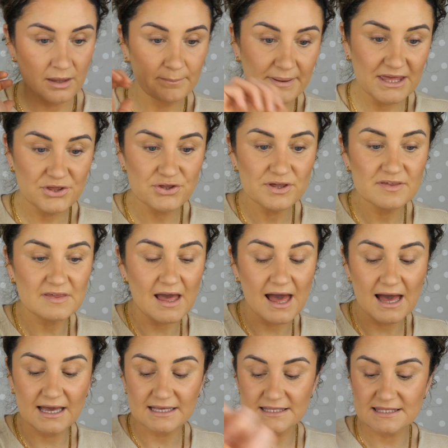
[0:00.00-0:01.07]
Peaches
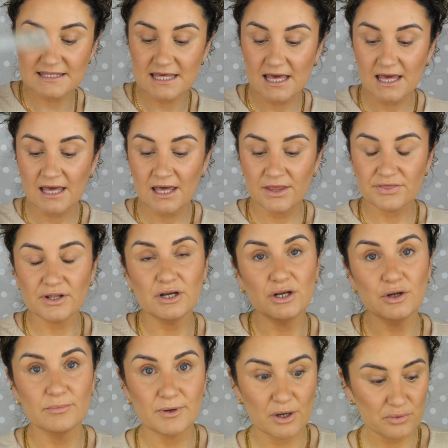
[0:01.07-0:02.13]
and the
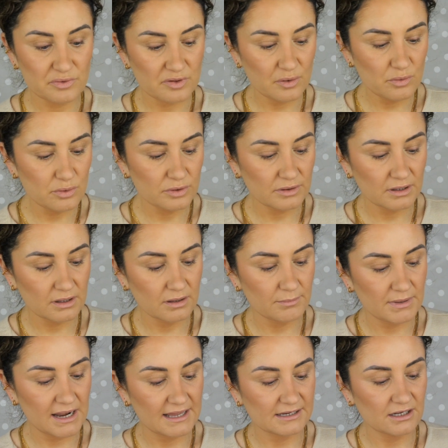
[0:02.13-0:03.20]
Luminoso, the
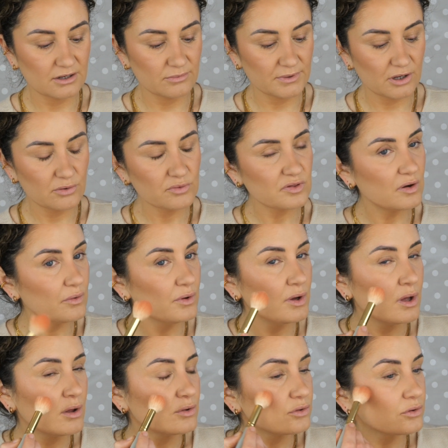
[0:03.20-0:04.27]
Milani Luminoso,
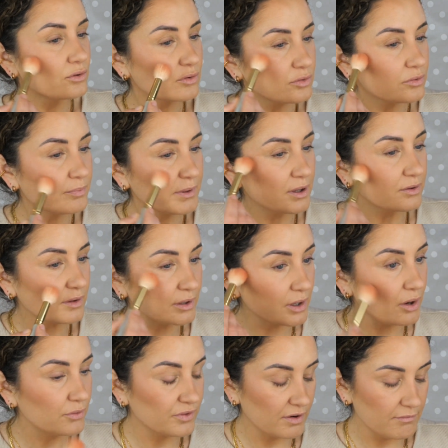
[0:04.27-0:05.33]
just because I
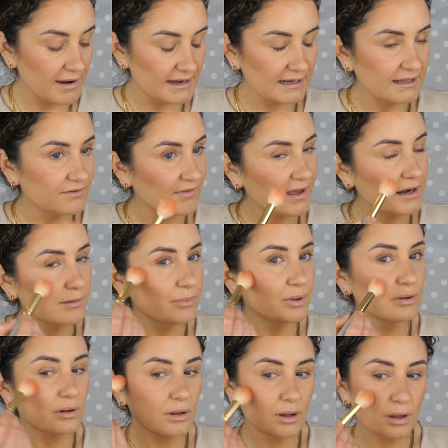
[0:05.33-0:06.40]
know they're readily
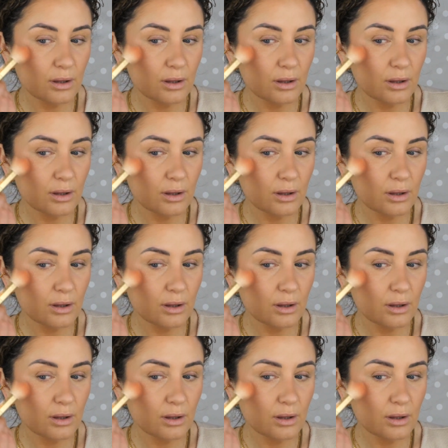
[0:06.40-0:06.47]
available.